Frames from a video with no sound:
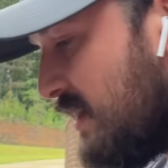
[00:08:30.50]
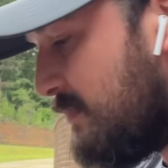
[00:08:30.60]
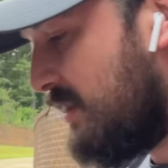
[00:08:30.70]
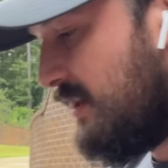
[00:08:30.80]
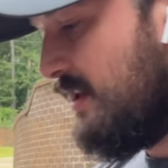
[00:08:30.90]

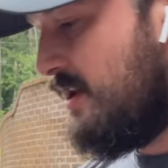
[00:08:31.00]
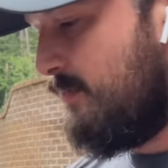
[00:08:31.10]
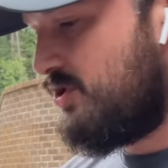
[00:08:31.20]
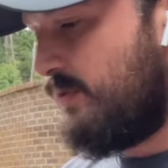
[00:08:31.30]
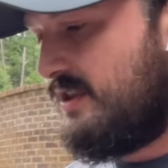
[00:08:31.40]
But
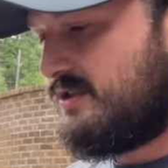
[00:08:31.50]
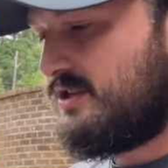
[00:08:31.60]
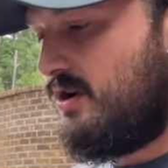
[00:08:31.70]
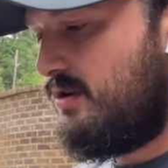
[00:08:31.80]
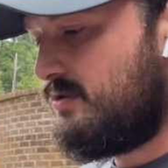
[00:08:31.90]
between the
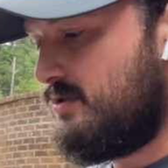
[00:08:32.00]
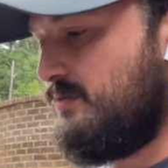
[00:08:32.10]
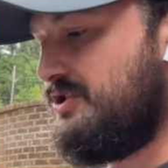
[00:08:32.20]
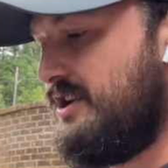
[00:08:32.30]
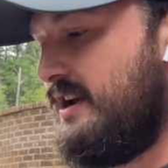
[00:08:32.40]
saws, the
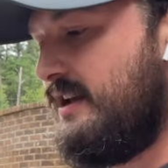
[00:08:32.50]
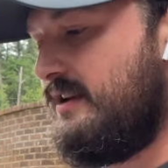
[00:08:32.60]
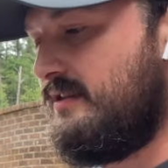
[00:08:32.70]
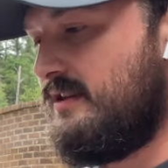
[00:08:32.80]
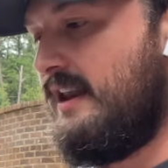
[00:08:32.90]
machete,
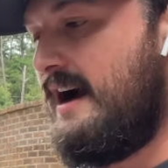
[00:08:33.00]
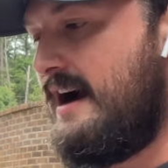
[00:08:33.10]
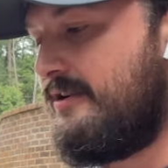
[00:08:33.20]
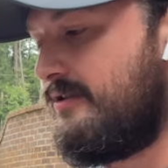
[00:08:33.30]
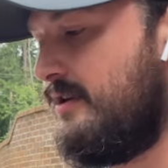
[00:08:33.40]
the
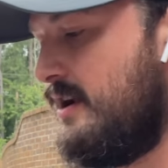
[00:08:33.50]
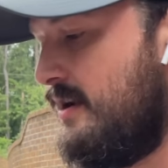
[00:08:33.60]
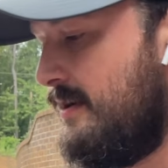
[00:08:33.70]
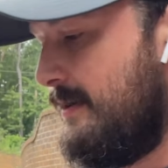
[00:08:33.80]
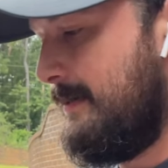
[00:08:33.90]
lighter,
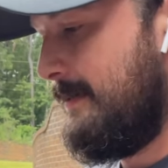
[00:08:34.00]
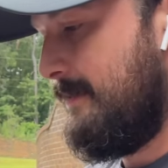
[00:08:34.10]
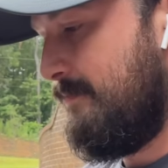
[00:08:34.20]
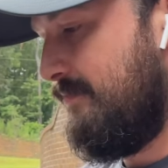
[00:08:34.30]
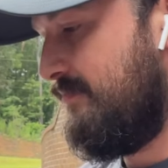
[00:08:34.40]

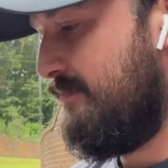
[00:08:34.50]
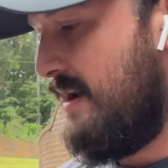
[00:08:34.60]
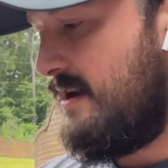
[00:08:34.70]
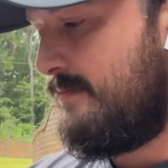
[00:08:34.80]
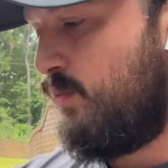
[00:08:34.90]

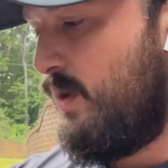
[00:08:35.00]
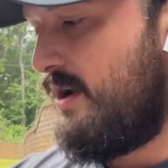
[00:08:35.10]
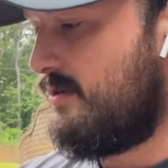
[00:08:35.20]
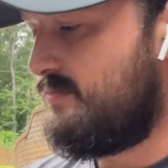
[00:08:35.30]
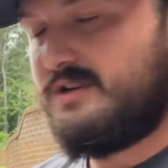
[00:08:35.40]
my
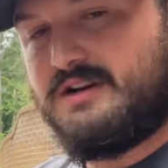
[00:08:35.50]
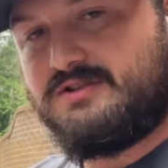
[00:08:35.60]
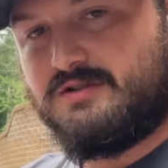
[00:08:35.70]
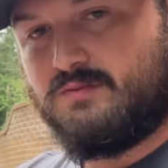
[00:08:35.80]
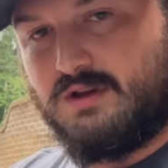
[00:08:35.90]
weird
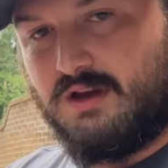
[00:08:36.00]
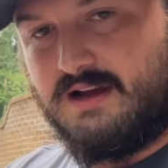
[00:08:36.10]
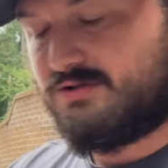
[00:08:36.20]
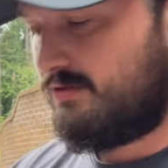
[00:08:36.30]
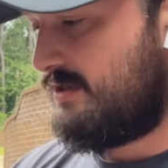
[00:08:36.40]
obsession with
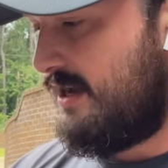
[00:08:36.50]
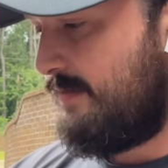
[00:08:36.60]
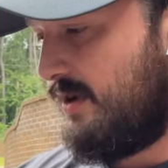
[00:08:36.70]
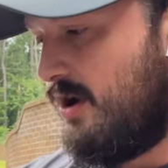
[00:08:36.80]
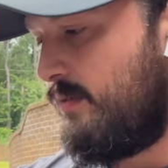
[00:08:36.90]
electrical
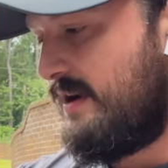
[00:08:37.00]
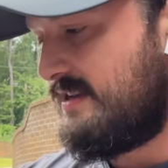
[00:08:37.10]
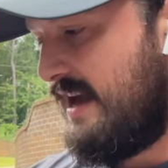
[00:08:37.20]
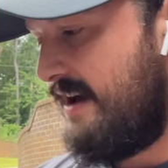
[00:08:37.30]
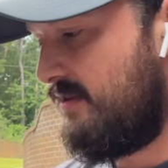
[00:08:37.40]
tape and always
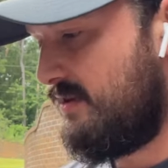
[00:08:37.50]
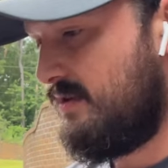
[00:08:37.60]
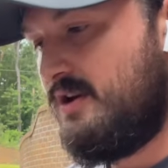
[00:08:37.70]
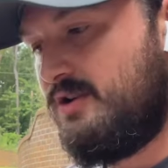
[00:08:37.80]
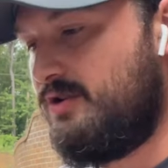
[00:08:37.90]
having it,
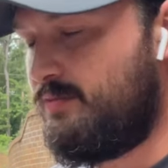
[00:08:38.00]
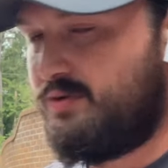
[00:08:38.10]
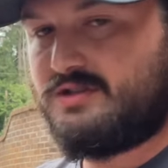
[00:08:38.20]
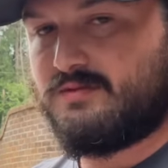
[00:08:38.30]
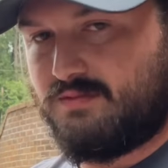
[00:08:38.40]
you
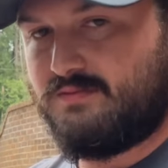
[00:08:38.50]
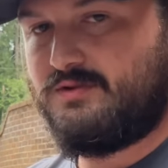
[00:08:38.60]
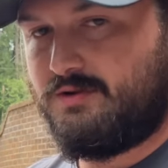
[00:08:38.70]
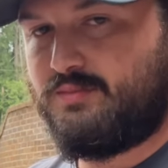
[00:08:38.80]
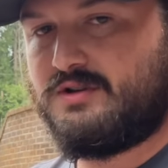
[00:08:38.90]

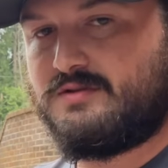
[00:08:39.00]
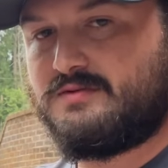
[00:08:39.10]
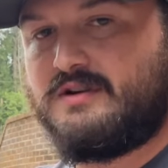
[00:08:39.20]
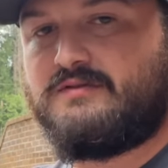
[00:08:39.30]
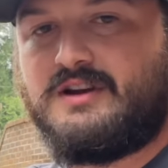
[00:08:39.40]
can put some
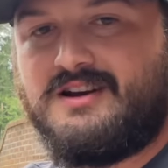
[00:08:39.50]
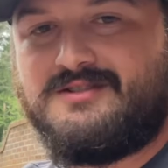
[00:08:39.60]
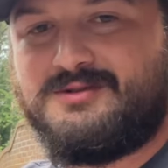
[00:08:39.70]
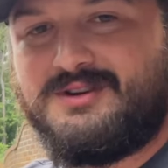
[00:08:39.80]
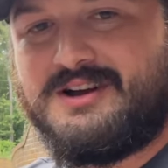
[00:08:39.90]
stuff together
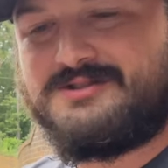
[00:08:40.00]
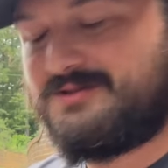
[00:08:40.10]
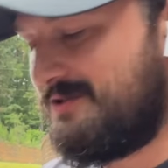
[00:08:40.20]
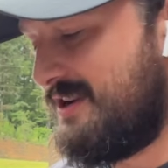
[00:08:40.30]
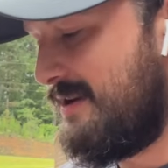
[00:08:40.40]
with
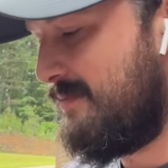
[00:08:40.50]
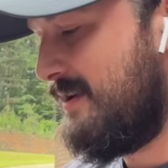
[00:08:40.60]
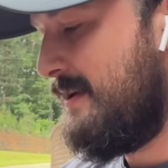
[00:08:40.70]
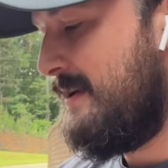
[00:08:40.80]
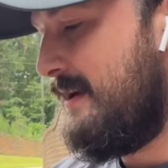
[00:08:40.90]
electrical tape,
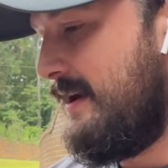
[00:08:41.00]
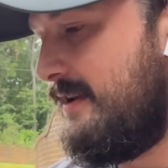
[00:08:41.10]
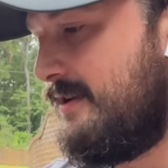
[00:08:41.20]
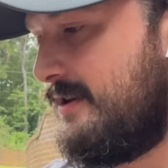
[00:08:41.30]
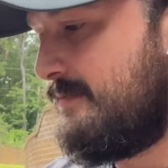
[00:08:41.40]

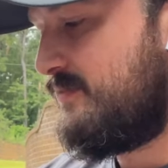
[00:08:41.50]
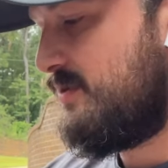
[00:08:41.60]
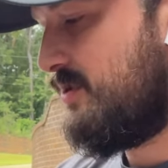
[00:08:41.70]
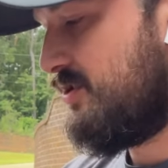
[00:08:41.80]
and some good